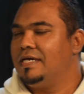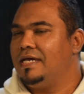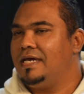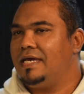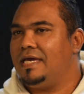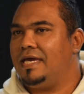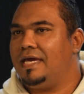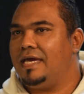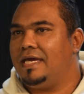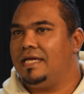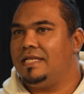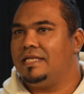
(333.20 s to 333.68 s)

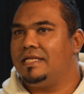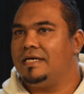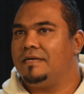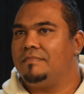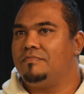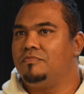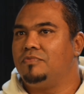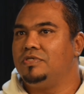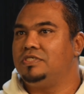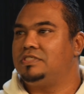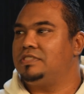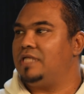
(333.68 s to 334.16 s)
And
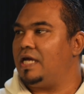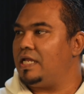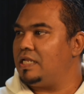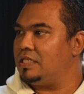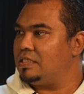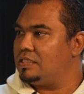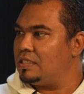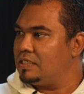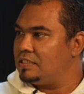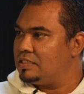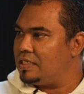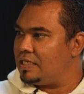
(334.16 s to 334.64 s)
we started
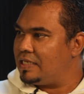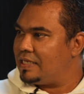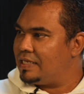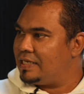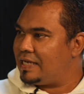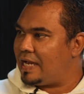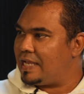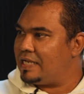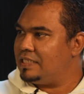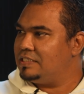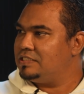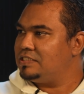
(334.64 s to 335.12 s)

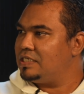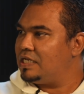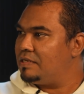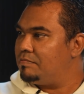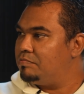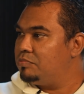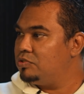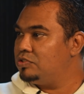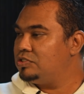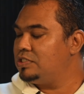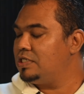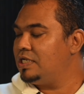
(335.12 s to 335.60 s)
encouraging and
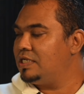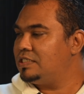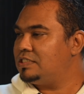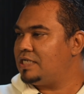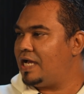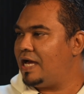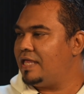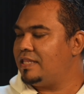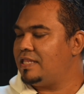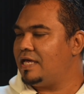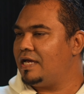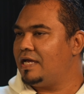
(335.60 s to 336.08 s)
pushing each
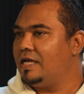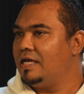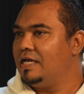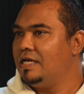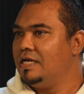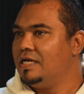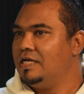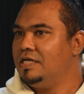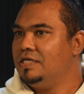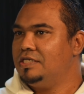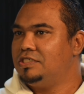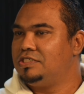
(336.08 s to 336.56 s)
other.
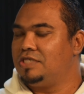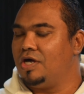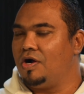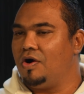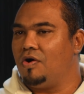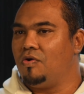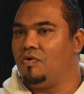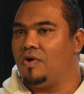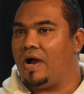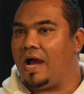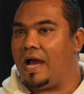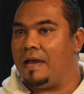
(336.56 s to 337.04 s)

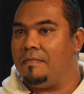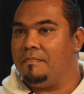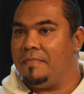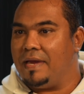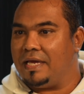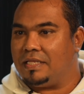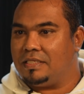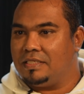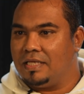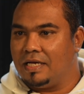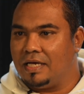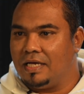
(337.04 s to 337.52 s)
So I
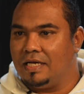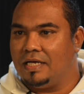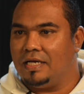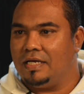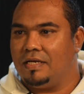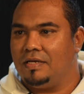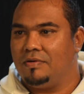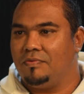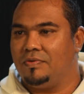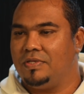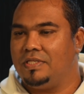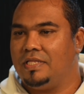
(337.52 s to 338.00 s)
met her
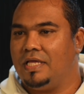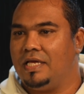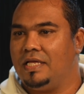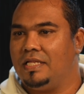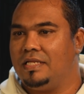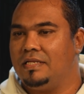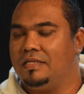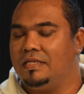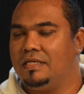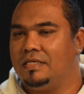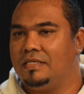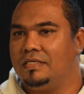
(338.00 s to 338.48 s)

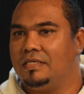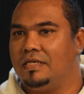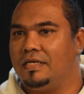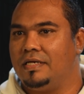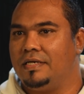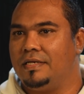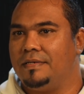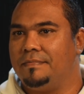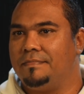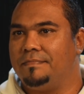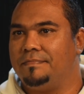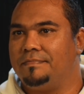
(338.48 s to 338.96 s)
within,
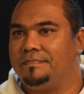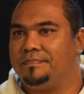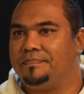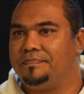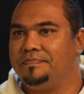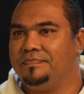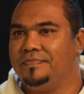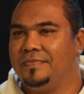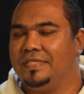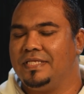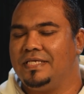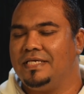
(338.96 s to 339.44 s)

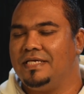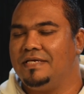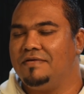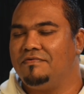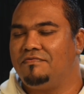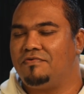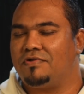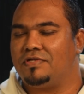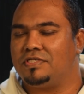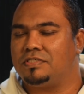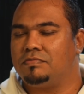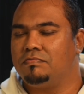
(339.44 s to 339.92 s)

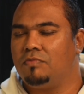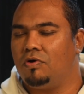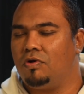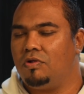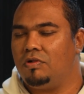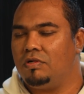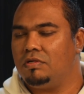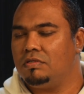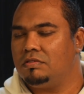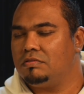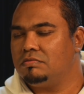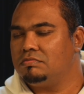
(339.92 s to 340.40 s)
for a
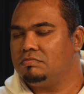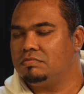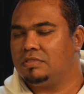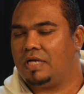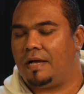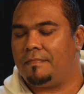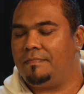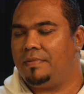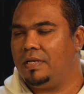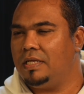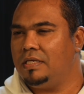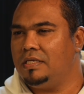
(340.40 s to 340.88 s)
small
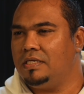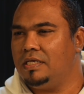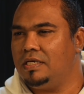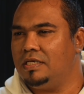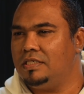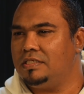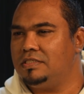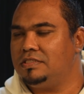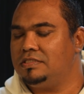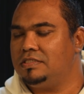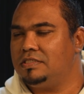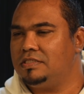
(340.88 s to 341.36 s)
couple of
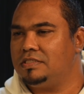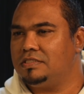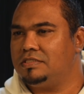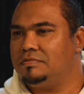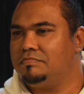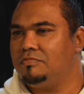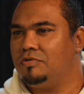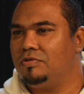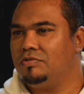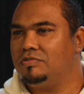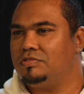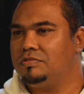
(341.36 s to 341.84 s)
years,
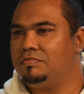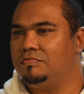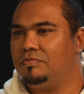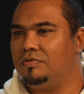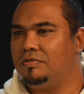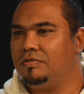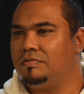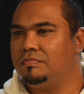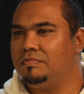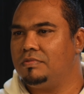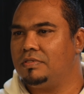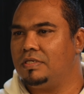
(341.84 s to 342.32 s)

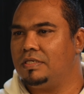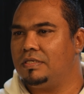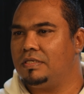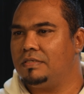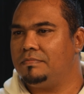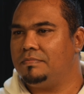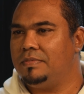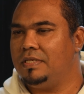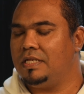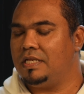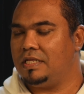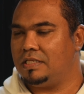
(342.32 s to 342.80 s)
small
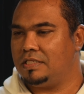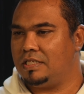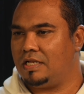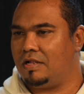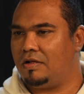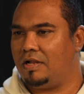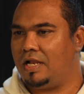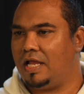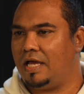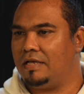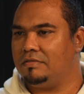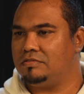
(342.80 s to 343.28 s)
period in
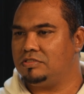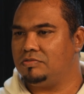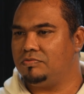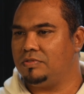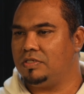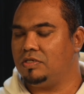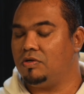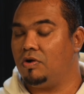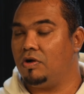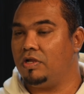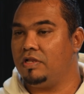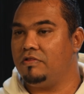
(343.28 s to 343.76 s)
our lives, we
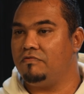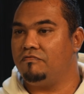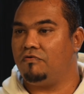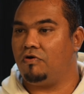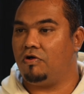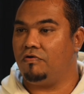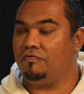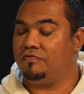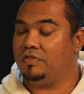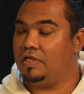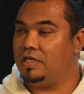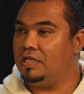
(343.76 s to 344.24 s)
got
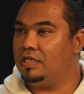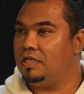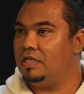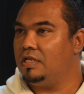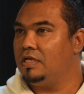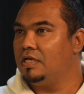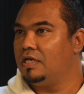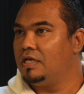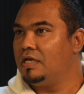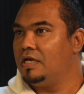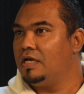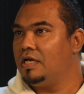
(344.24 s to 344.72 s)
involved in
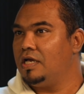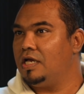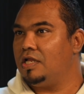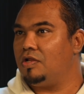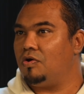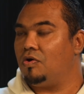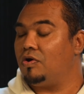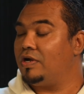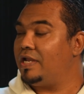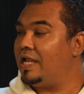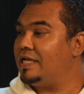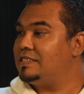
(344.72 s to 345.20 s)
an
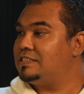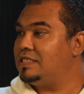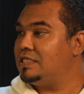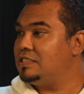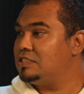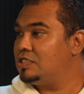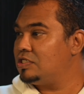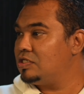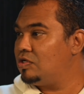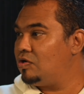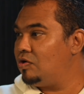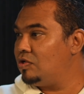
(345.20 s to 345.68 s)

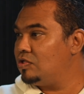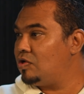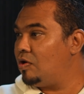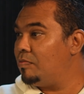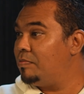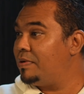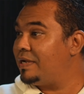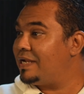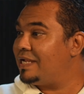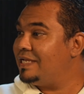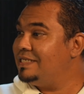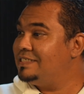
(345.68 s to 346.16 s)
organization called
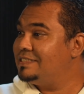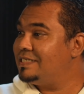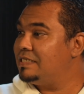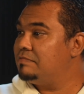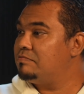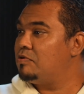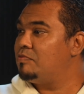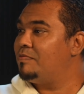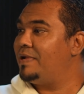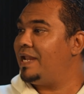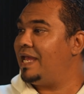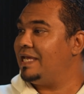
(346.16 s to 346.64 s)
Operation
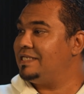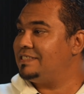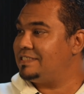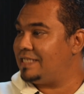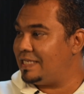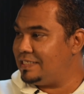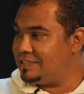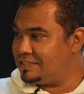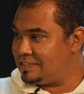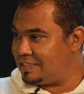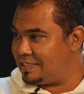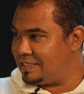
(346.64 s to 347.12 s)

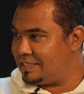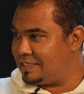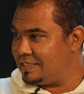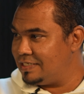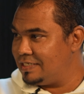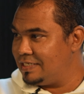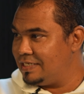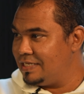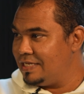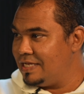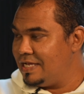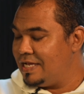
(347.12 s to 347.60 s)
Mobilization.
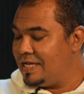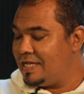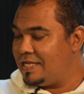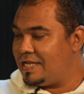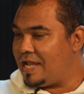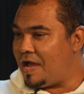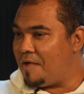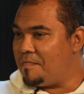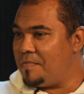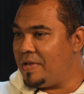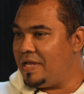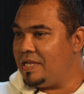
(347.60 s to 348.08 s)

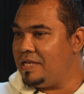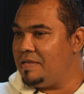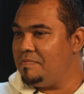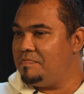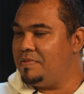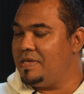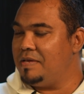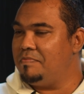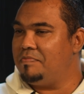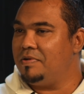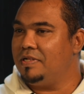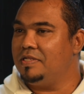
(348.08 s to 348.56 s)
Now, many
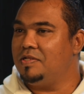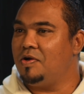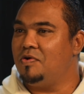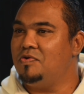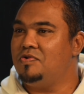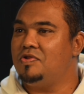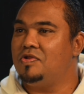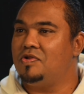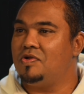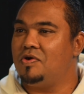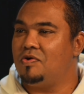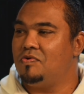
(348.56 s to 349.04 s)
people
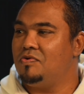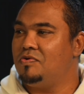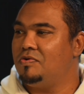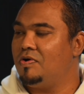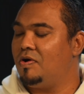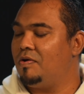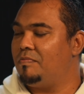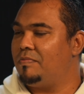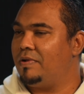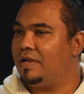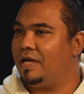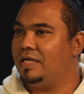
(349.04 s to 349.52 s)
don't know
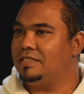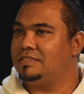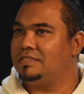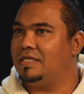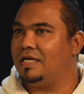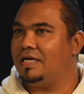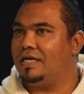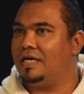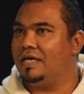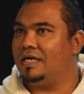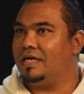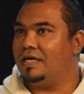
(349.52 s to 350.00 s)

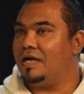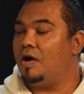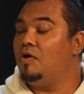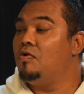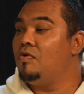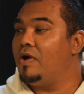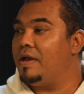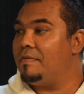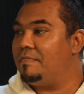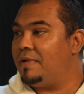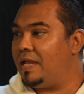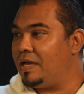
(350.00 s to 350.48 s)

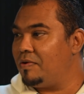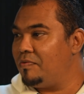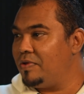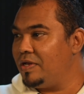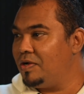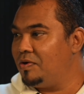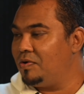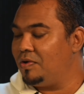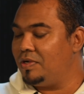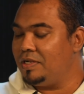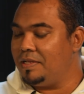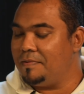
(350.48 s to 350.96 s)
OM, like we
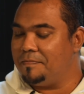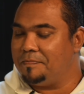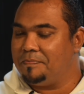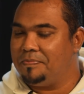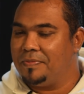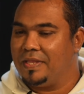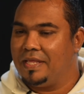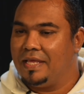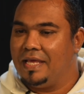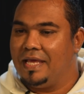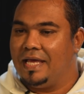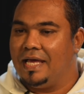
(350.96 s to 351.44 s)
call them.
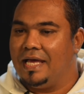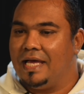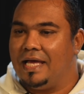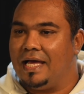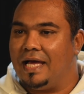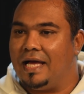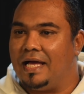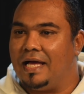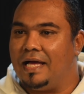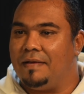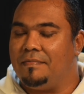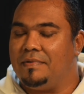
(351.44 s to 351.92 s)

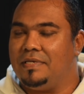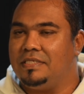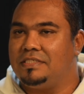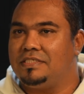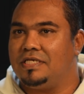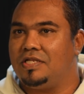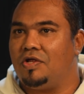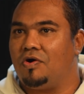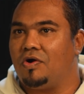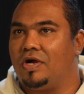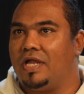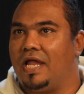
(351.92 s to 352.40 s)
It's
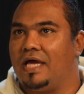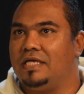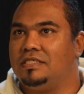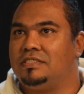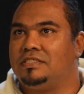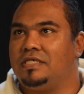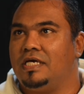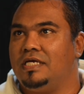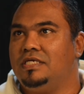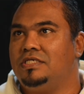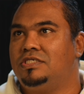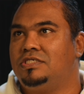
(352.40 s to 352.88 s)
an
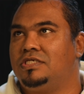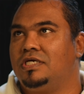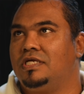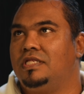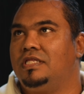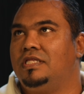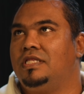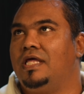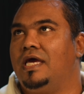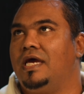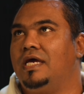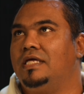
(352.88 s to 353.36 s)

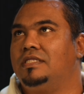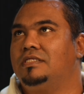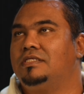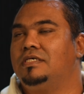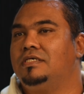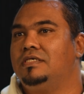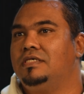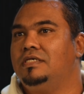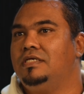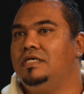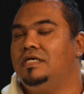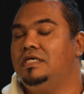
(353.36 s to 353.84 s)
organization that,
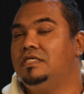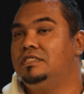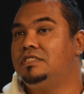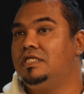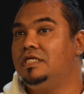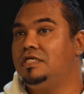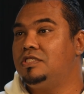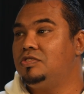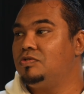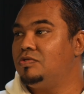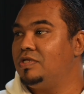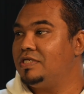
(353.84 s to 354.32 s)

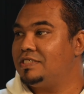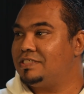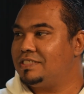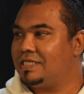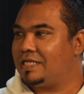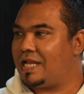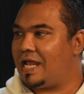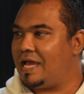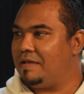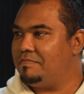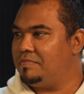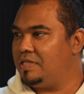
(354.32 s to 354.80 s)
easily to
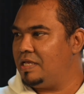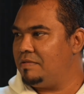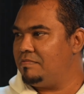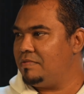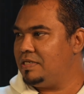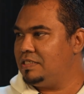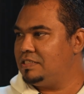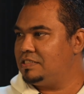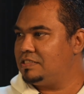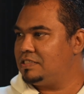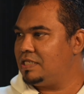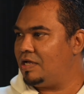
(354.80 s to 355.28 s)
describe them,
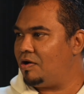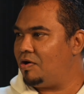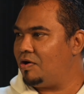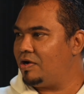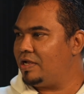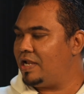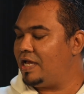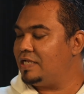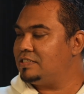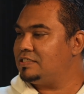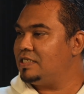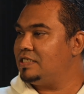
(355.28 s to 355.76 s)
it's the
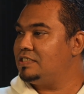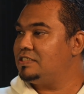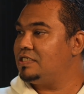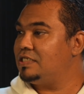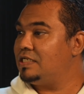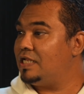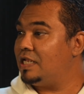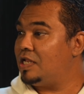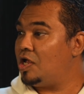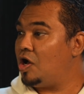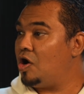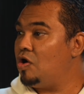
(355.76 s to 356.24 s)
organization
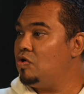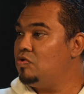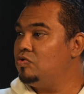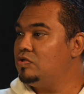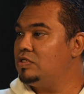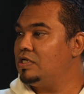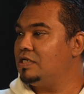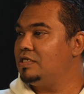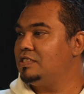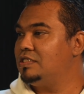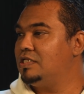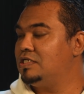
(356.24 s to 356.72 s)
that owned
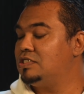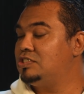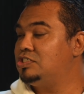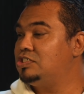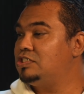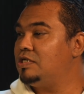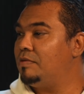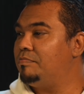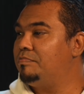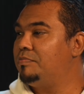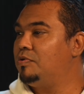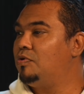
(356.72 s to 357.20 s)
the
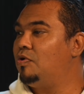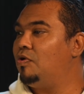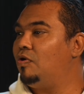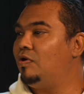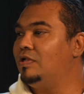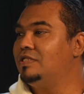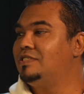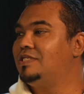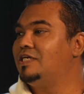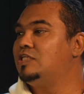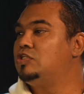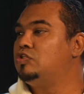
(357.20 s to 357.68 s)
ship
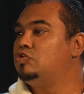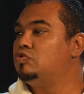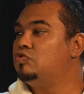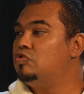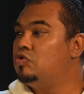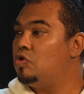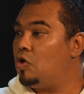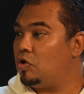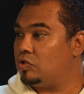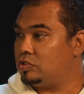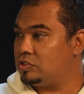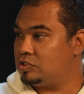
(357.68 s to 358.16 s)
called the
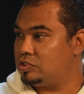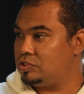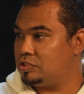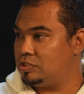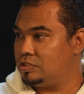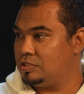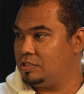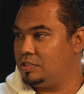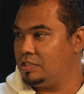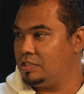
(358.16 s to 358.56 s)
Doulos.